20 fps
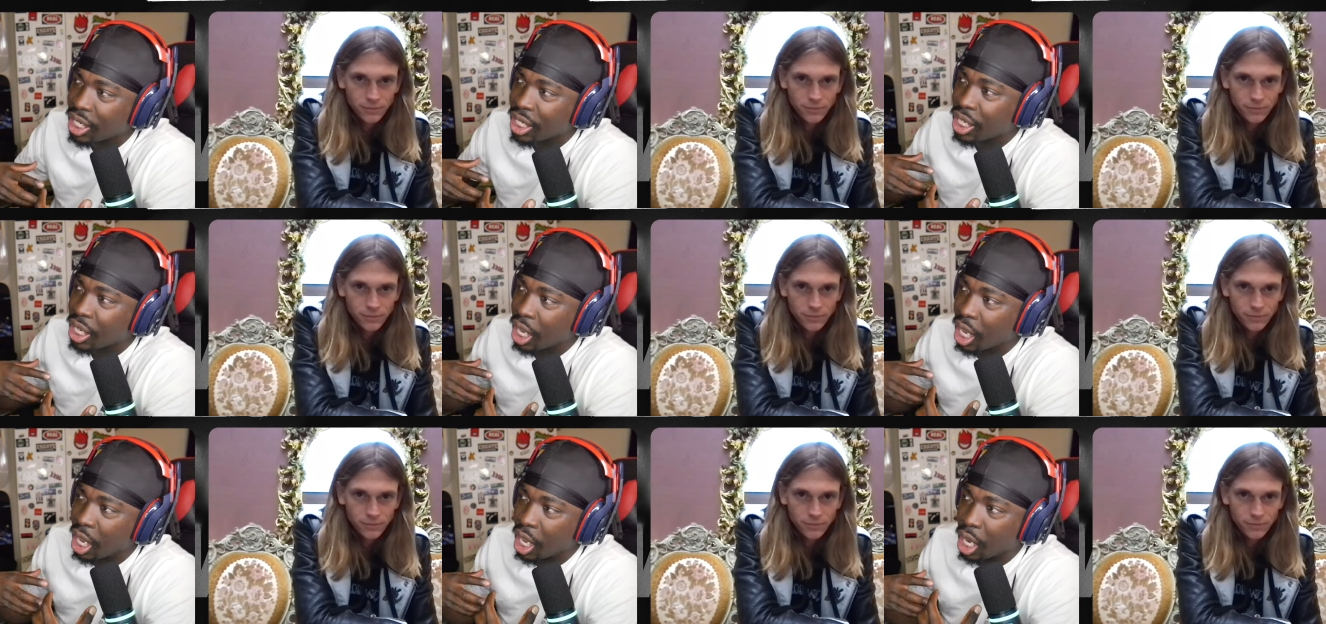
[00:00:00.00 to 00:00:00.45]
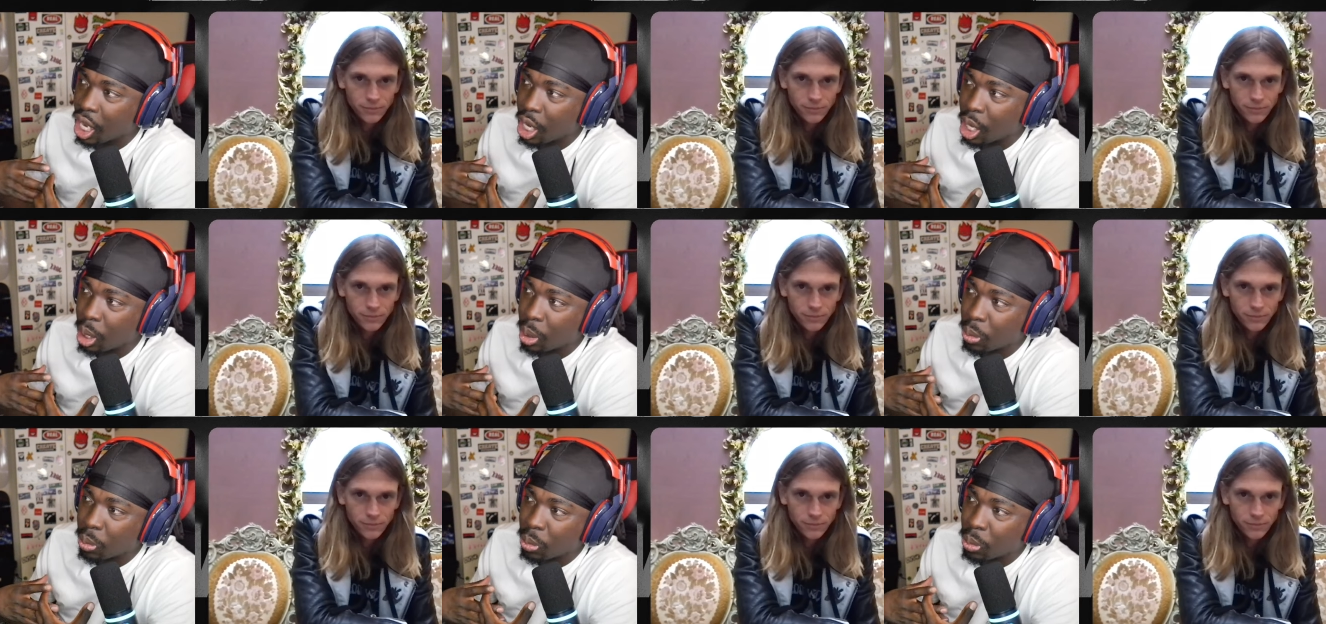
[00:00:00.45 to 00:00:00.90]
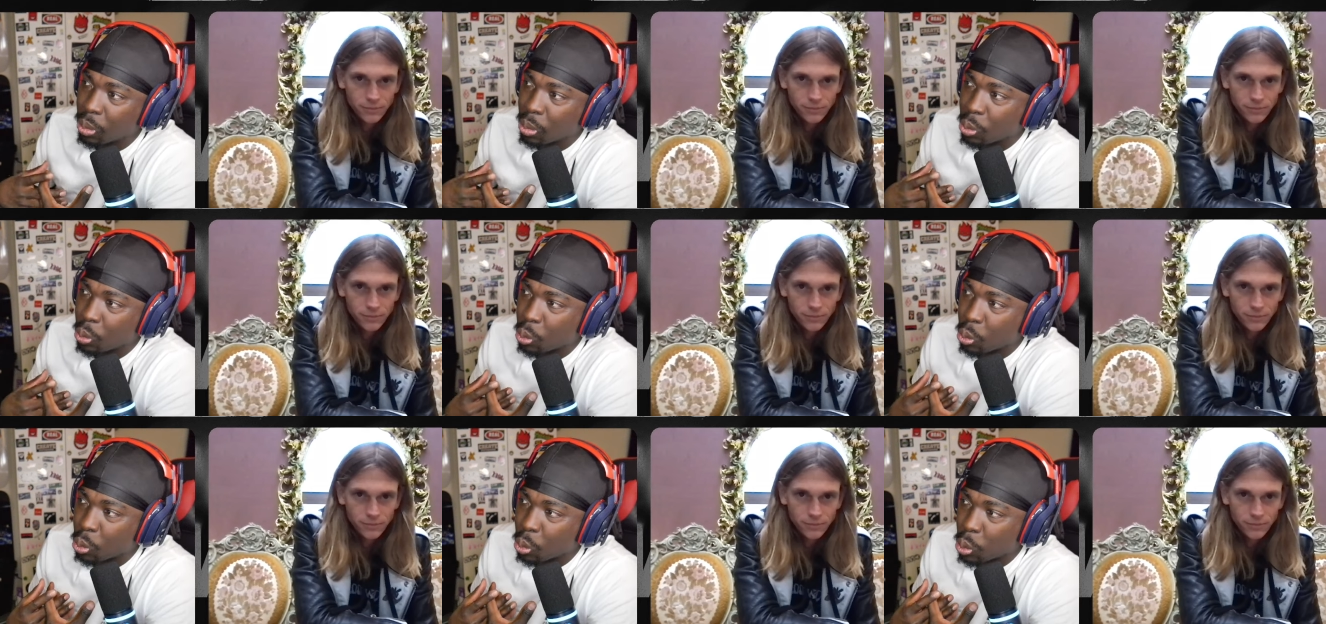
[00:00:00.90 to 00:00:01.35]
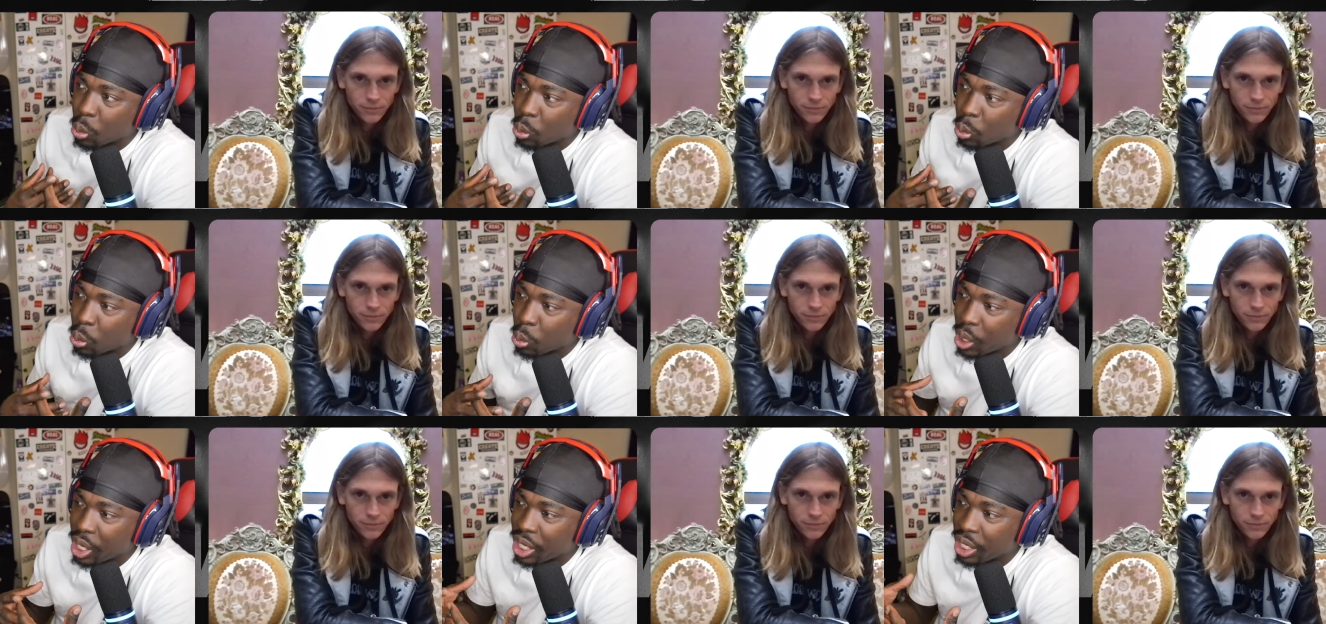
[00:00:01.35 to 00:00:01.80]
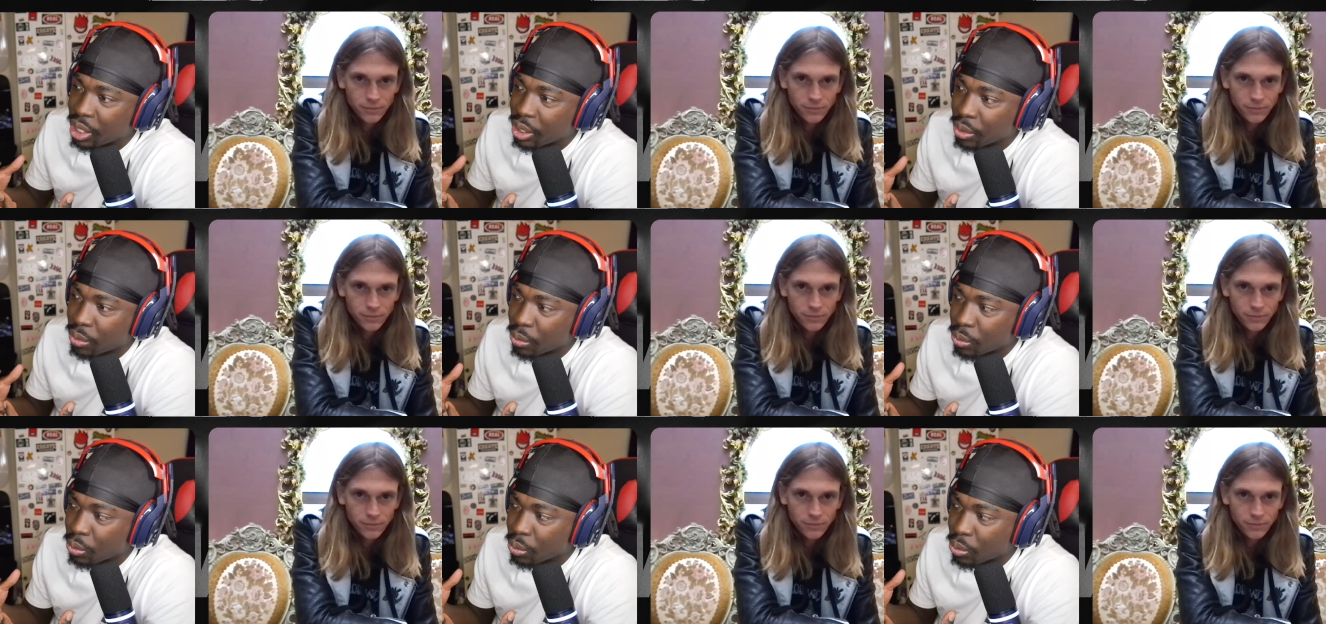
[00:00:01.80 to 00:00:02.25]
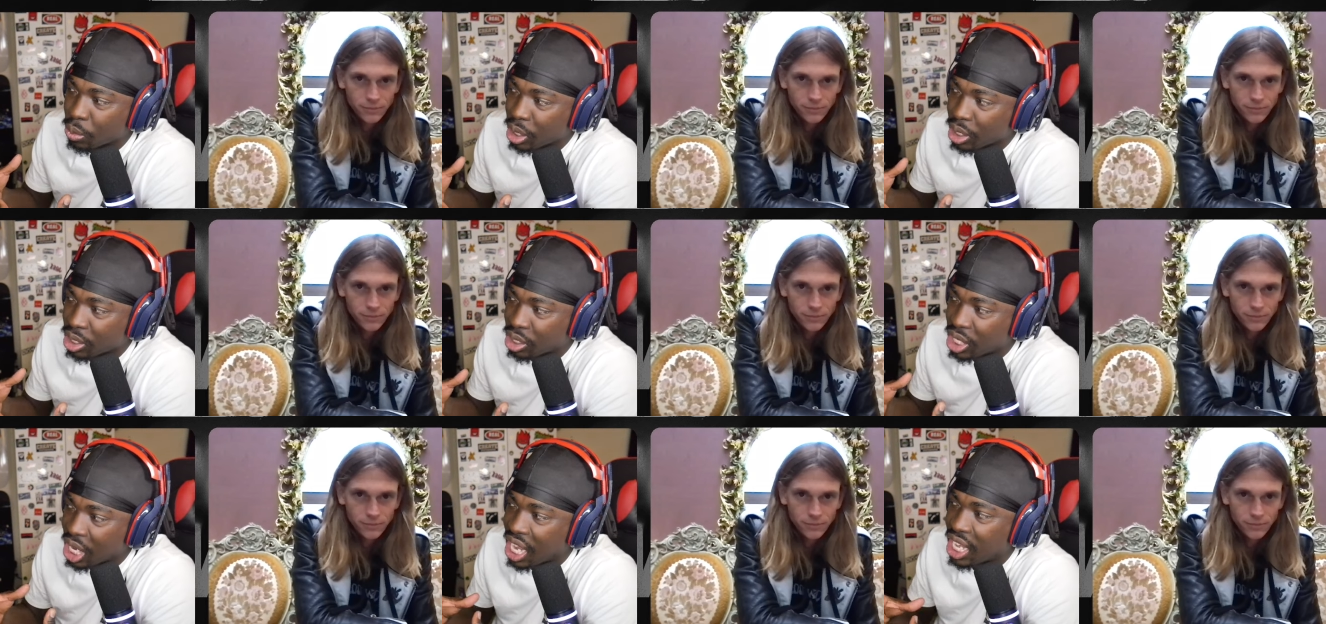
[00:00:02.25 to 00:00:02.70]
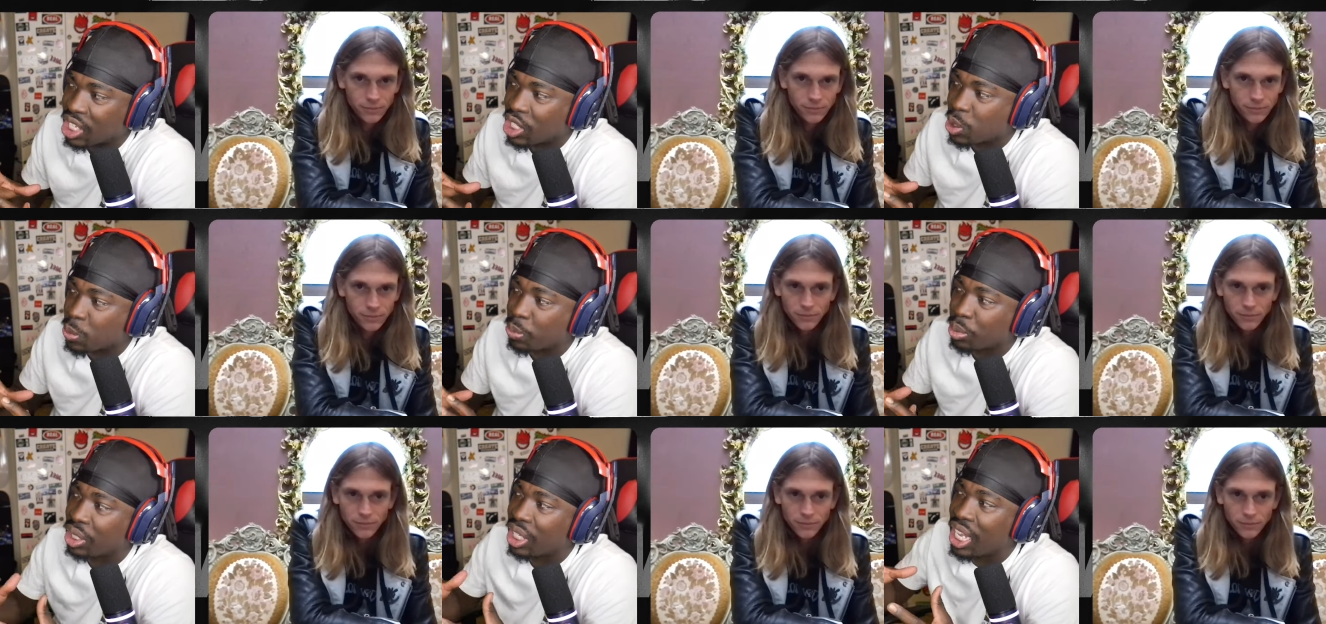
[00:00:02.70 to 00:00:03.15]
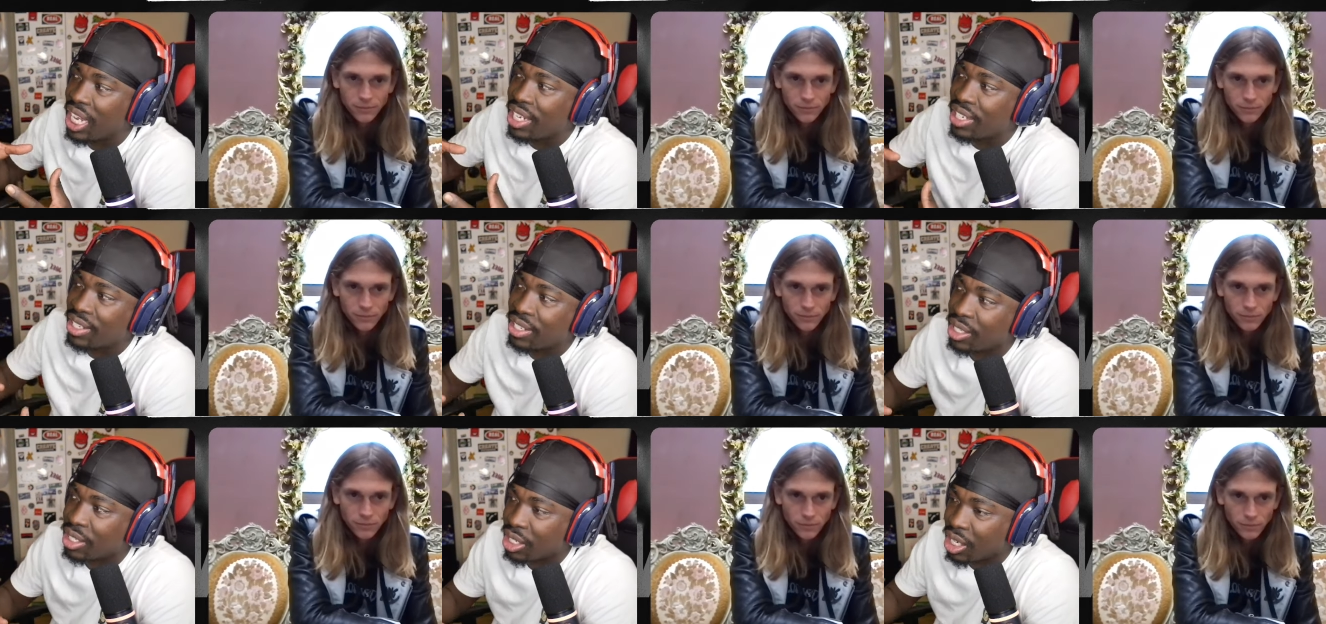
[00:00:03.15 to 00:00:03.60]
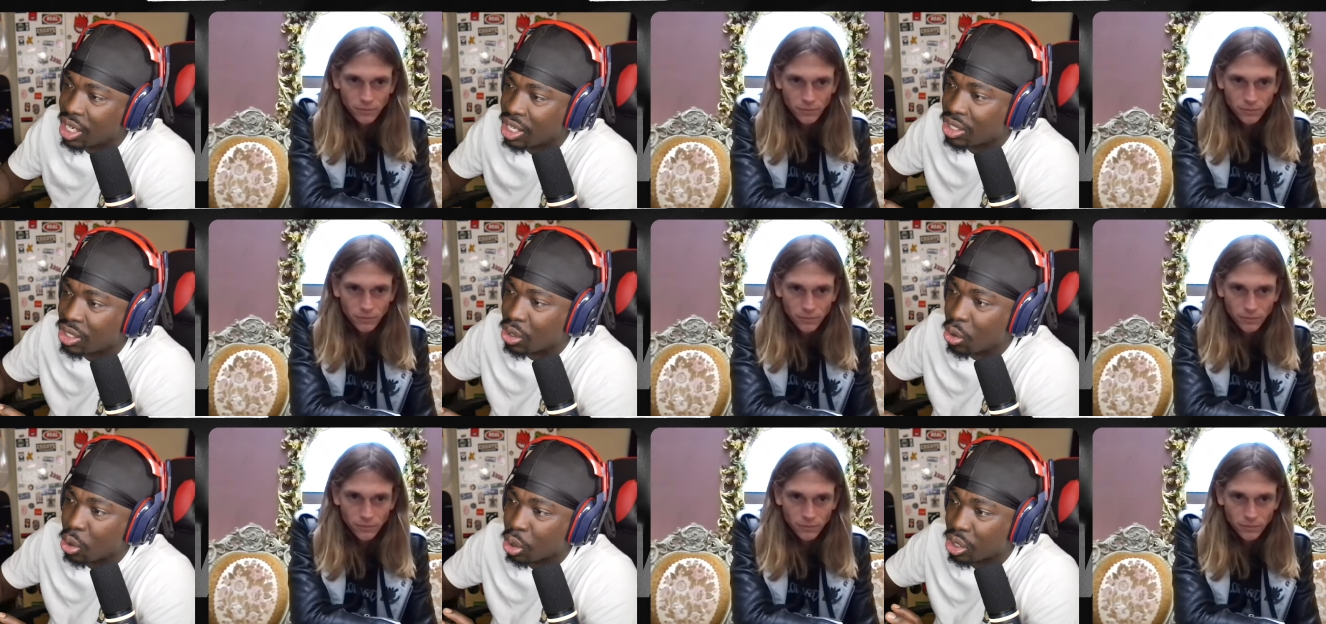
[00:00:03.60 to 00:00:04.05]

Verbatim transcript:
Speaker 1: What takes place is